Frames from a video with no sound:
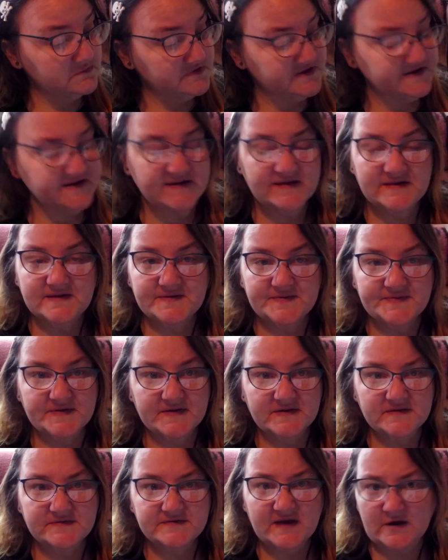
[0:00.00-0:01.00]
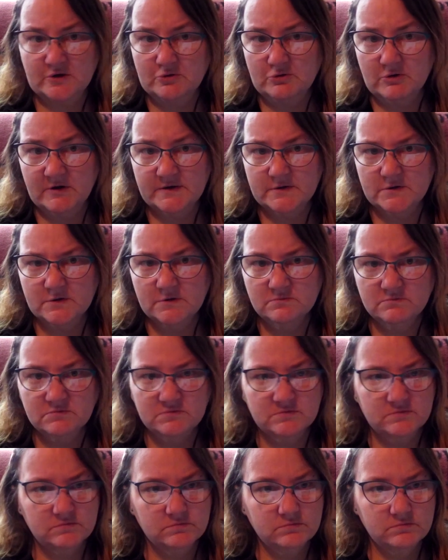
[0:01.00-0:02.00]
DEC decorator.
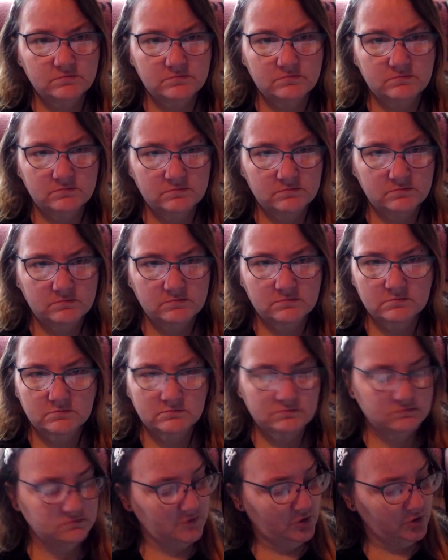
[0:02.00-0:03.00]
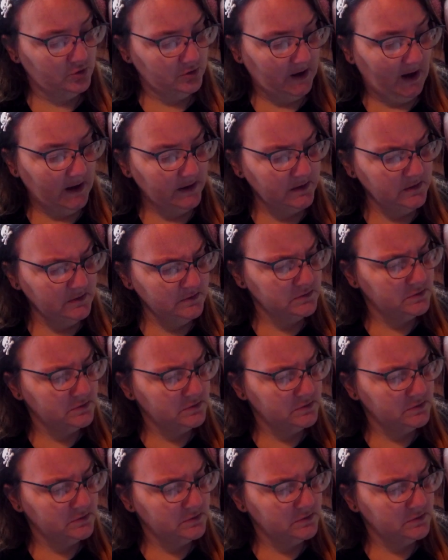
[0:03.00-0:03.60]
Okay.